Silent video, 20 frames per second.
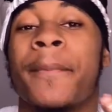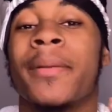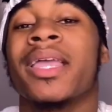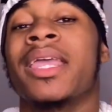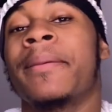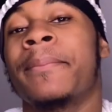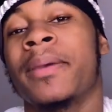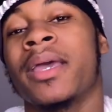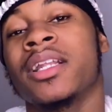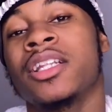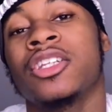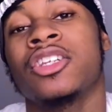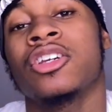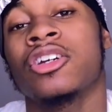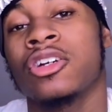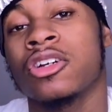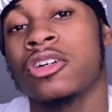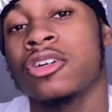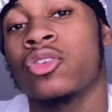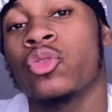gonna get back to
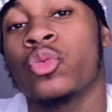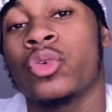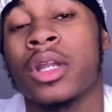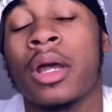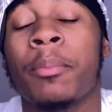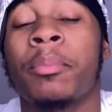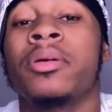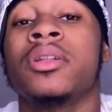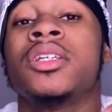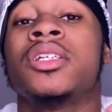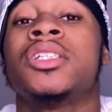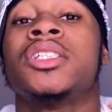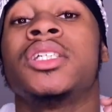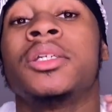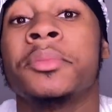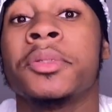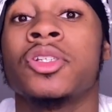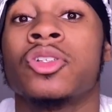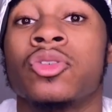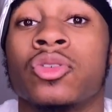y'all when I put the
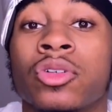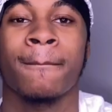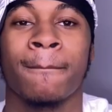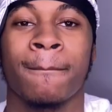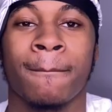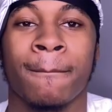Jibbitz on.